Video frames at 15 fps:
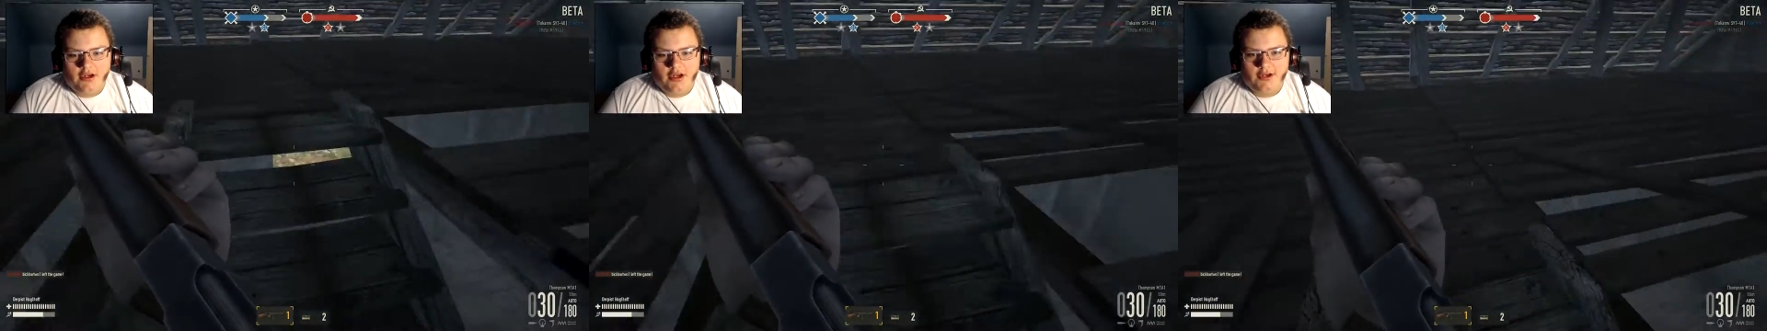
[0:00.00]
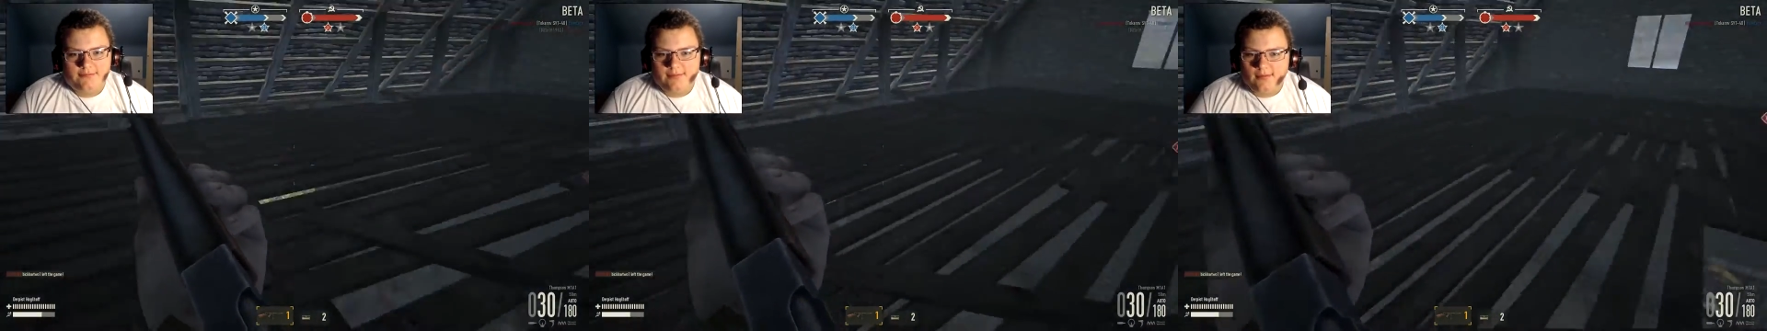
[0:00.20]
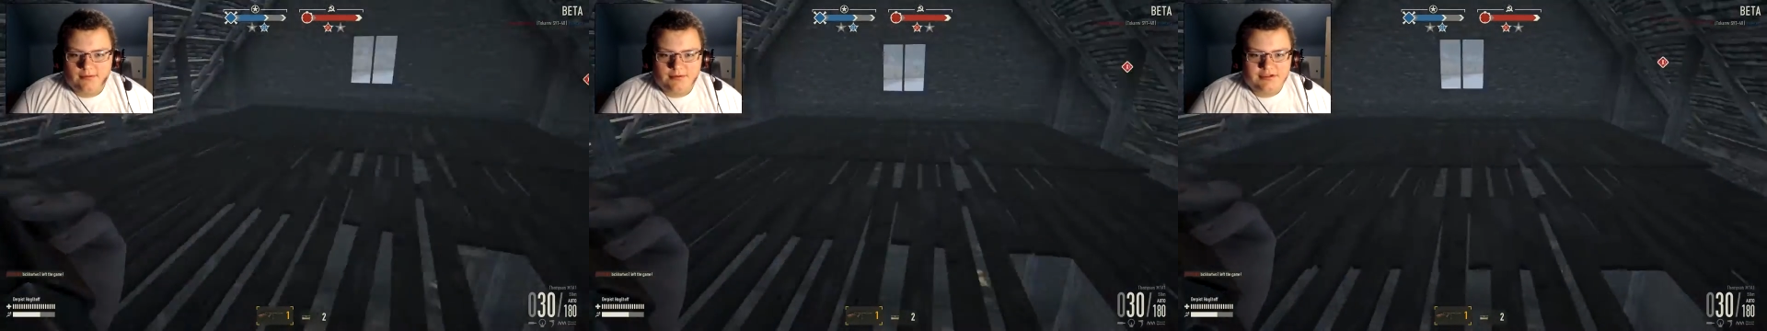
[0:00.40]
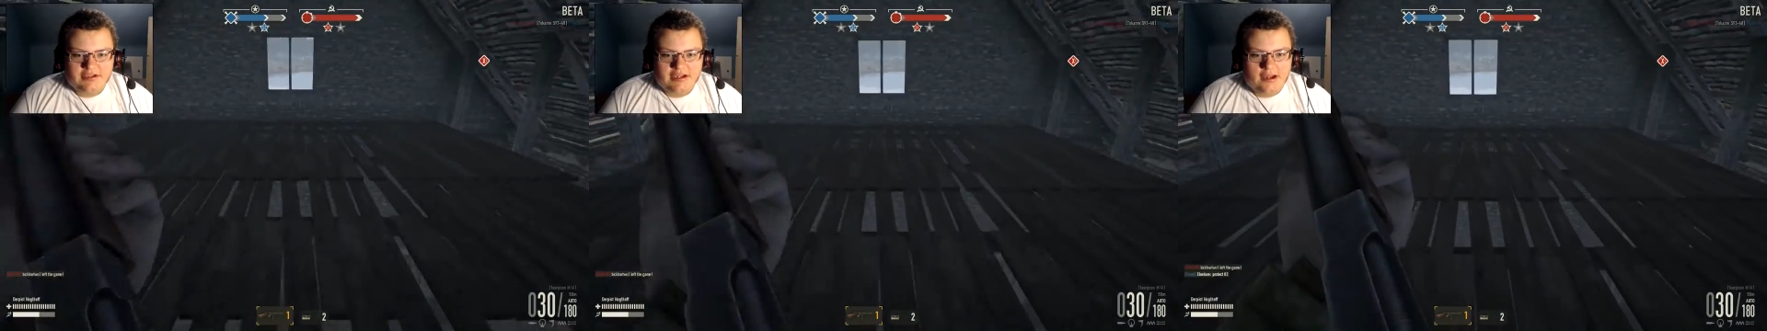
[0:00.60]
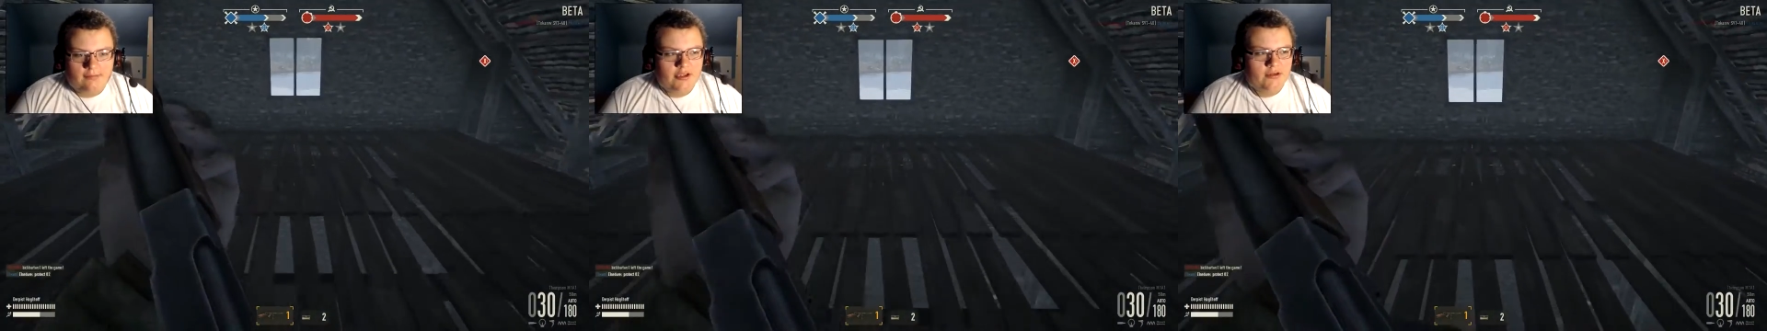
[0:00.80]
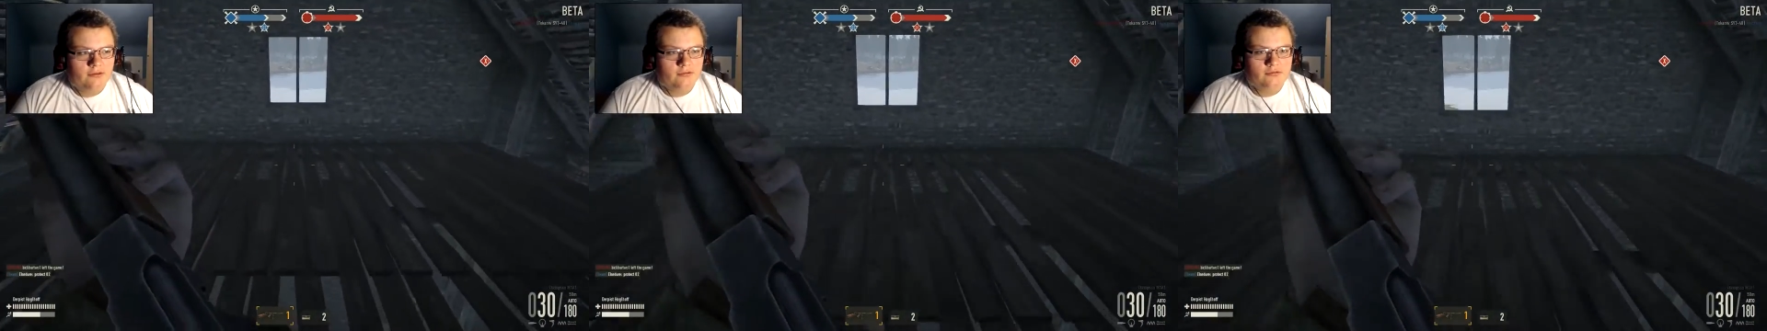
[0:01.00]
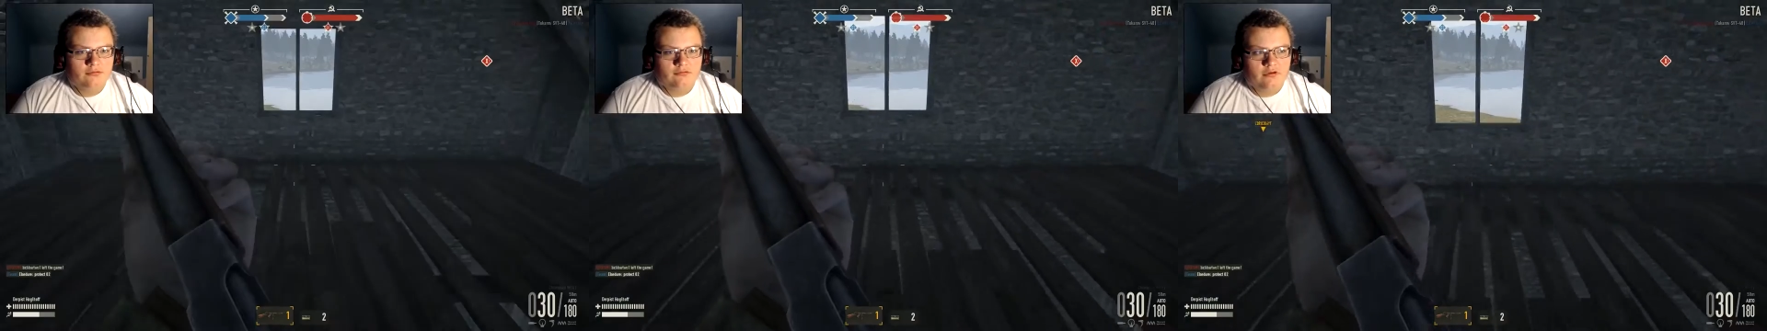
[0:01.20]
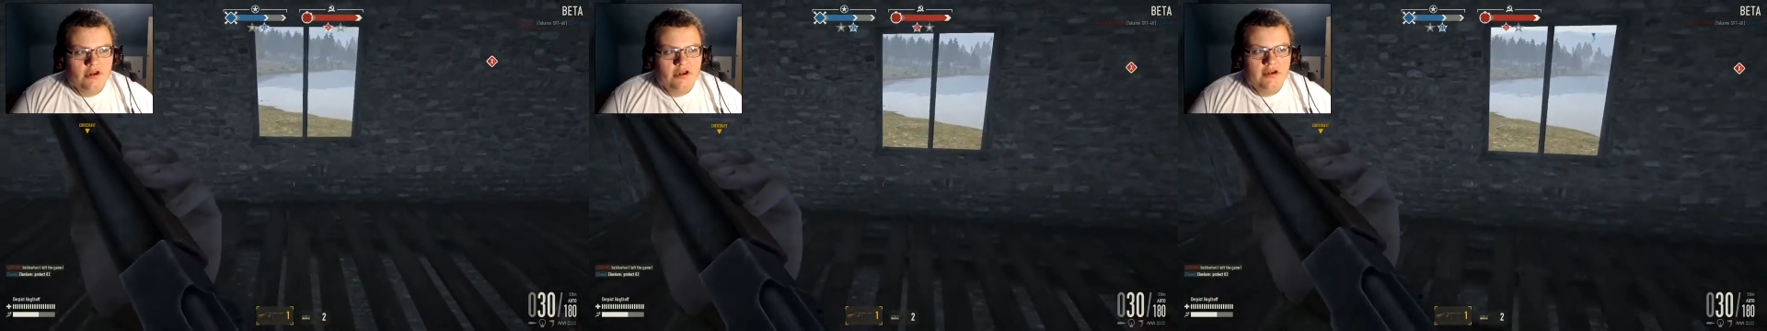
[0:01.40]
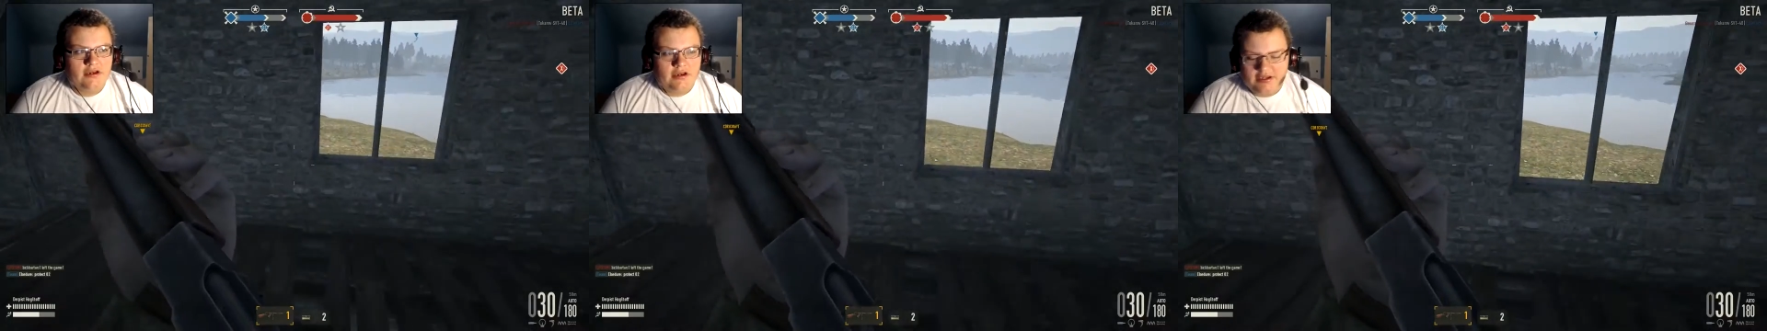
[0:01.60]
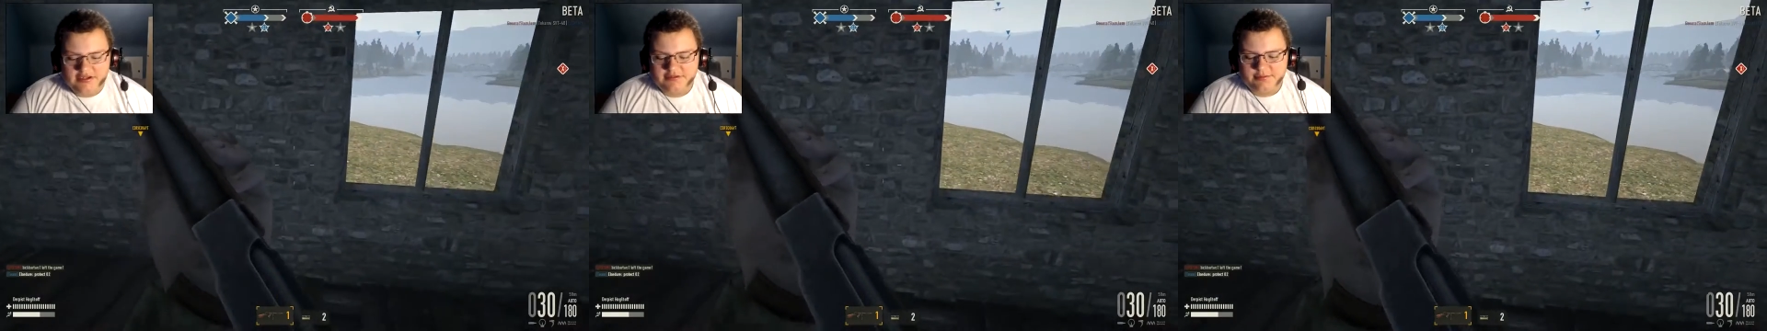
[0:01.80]
And remember to comment, rate,
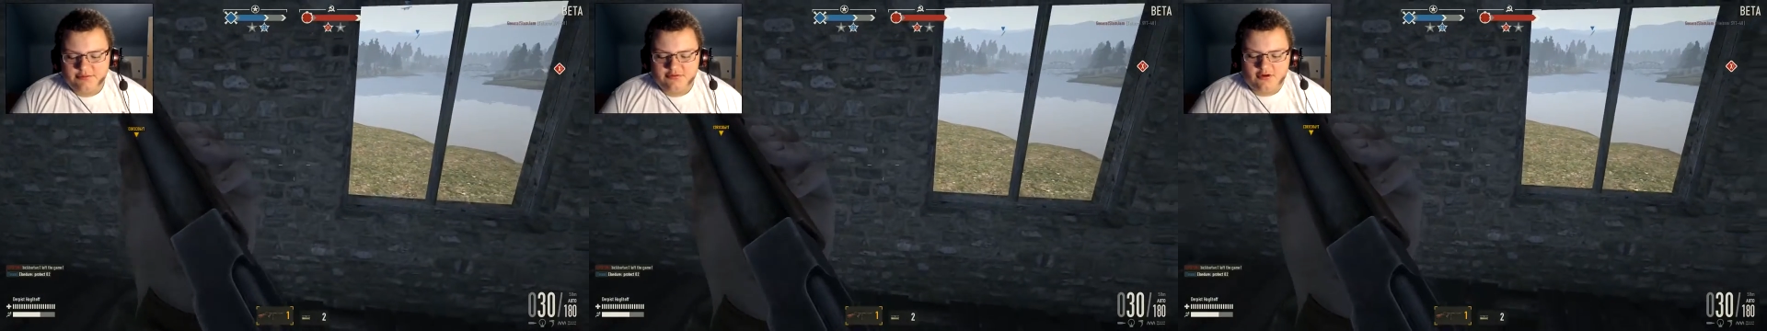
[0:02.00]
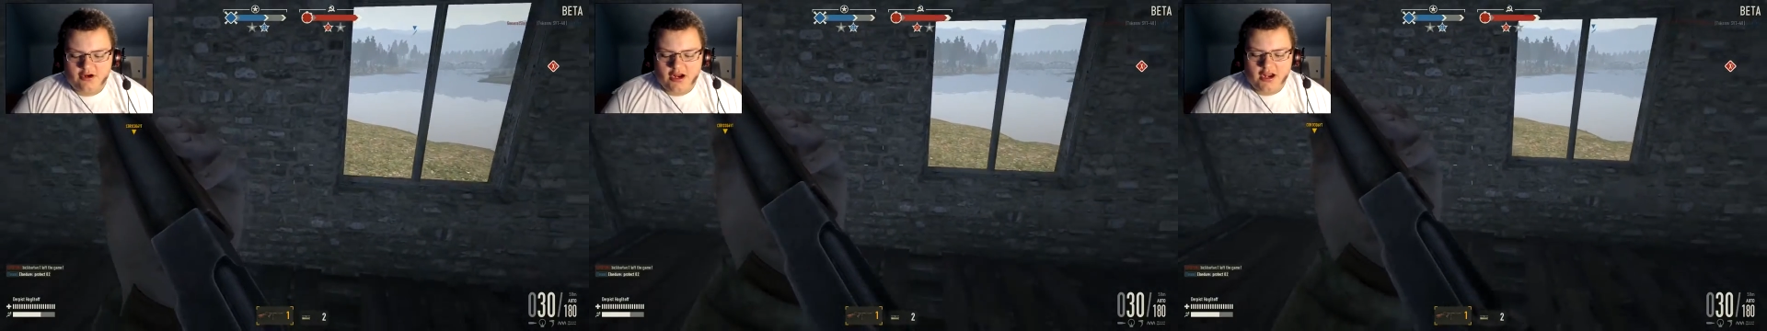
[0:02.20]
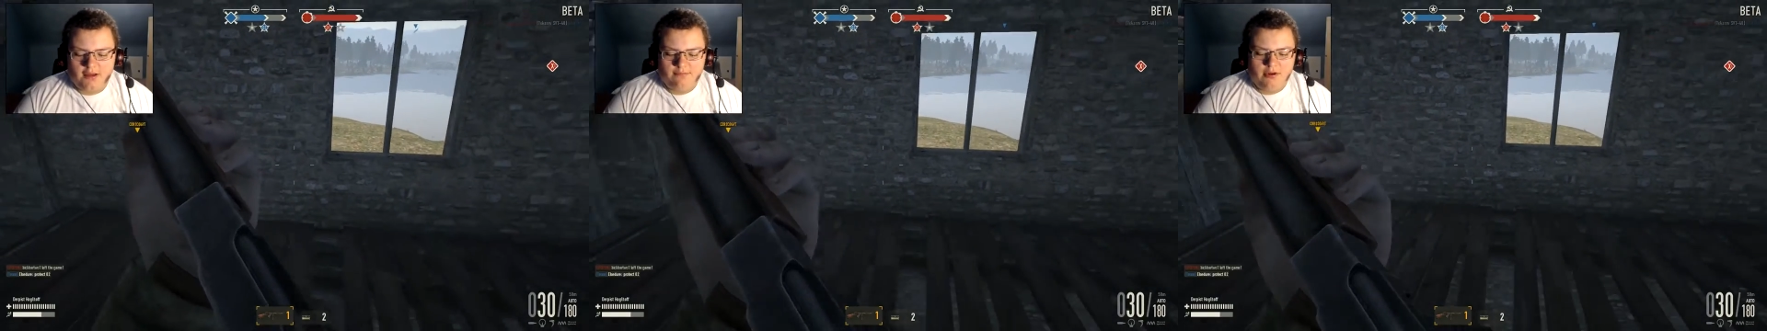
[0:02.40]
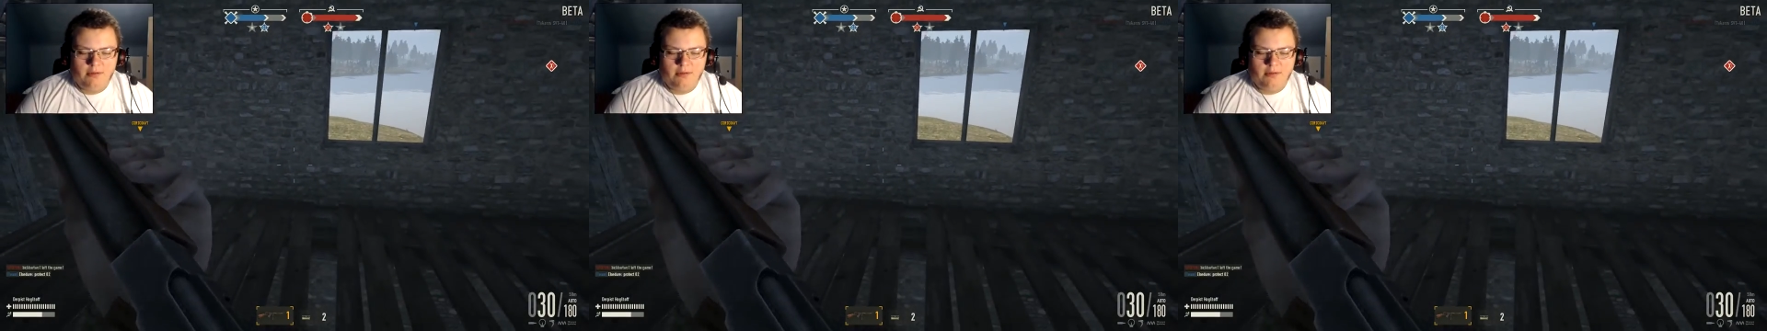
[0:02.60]
and subscribe.